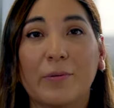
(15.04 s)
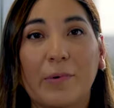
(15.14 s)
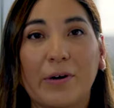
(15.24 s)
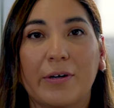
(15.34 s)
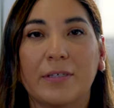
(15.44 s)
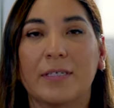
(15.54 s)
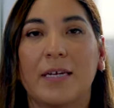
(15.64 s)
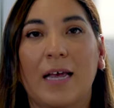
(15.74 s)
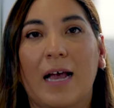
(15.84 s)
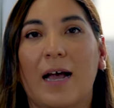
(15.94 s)
remote
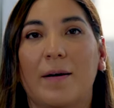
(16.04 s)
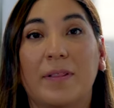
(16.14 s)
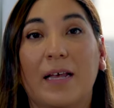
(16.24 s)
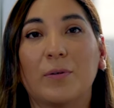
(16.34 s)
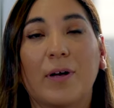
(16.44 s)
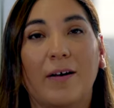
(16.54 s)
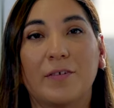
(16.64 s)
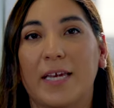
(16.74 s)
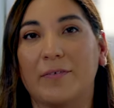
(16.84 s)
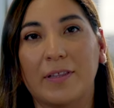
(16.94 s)
um, and they look
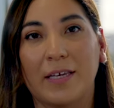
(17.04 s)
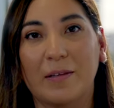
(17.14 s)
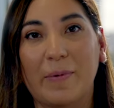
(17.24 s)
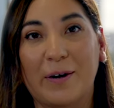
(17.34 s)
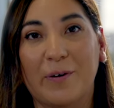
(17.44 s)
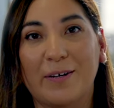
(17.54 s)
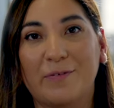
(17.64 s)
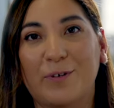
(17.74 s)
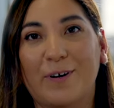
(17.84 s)
after everything in the background for